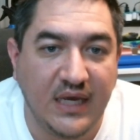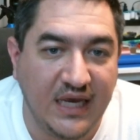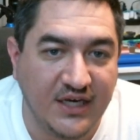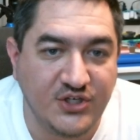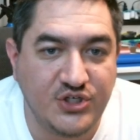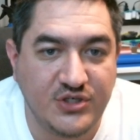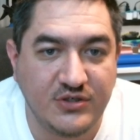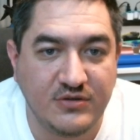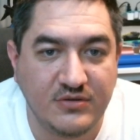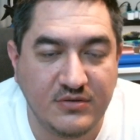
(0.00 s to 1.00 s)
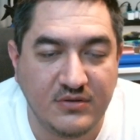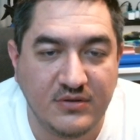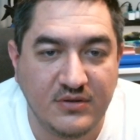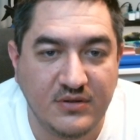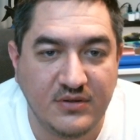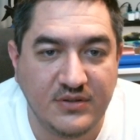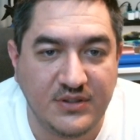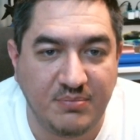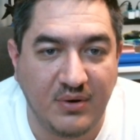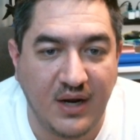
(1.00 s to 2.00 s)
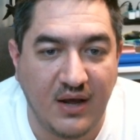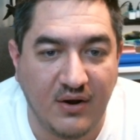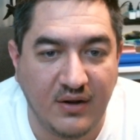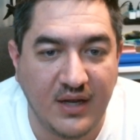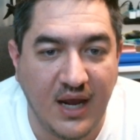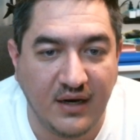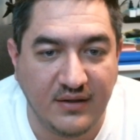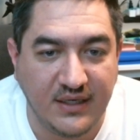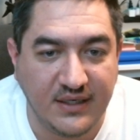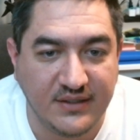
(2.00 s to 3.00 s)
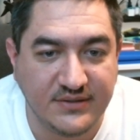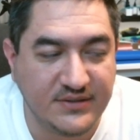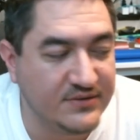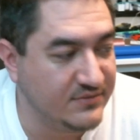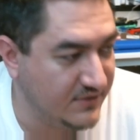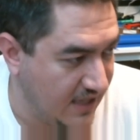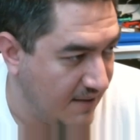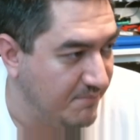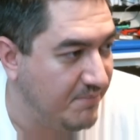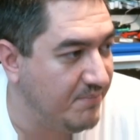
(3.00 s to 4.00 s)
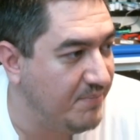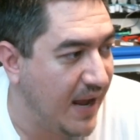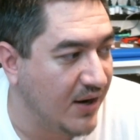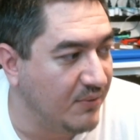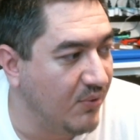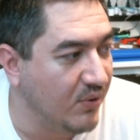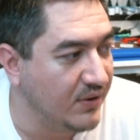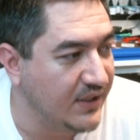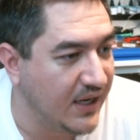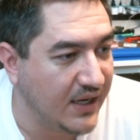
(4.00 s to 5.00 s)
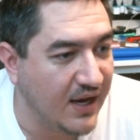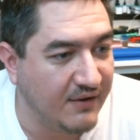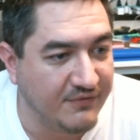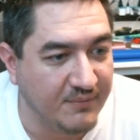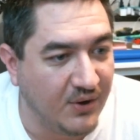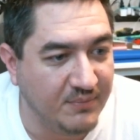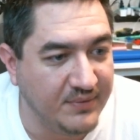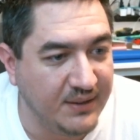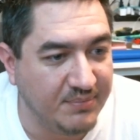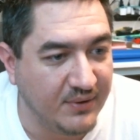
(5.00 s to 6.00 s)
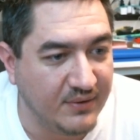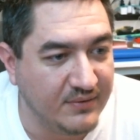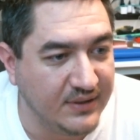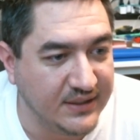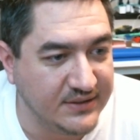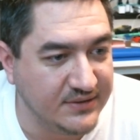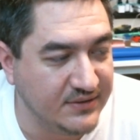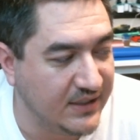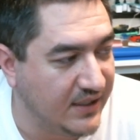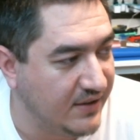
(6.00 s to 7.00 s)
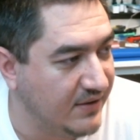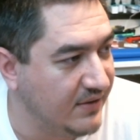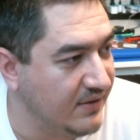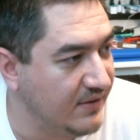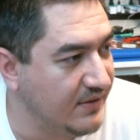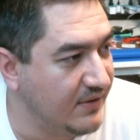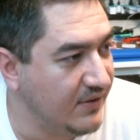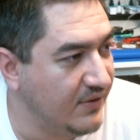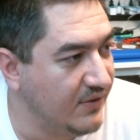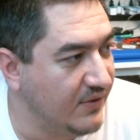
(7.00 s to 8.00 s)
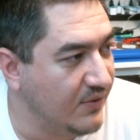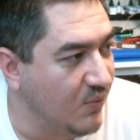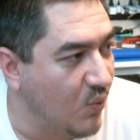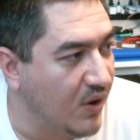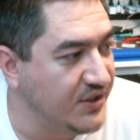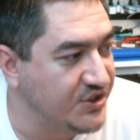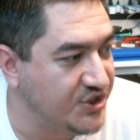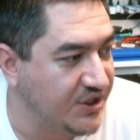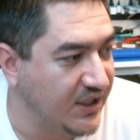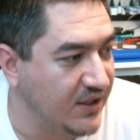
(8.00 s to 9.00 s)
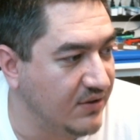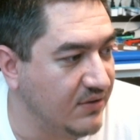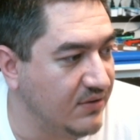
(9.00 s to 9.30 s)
ish to print out all 9 of these. That panel board that I got from Home Depot, is the one sheet.